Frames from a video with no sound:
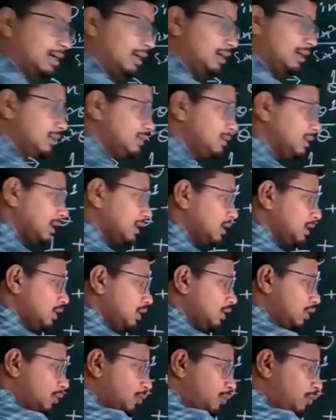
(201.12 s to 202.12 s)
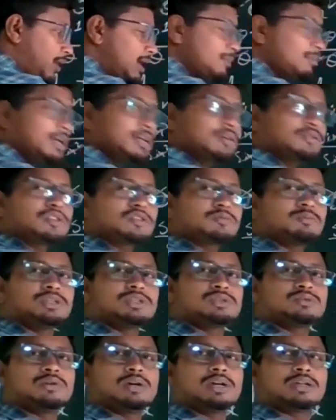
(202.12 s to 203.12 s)
And this side 1 by cos
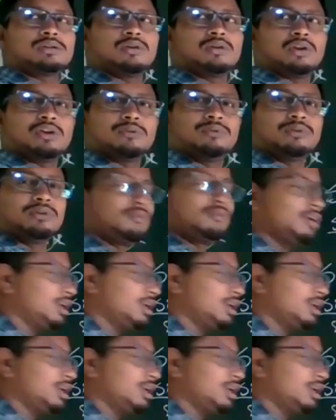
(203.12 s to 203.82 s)
means what? All of you know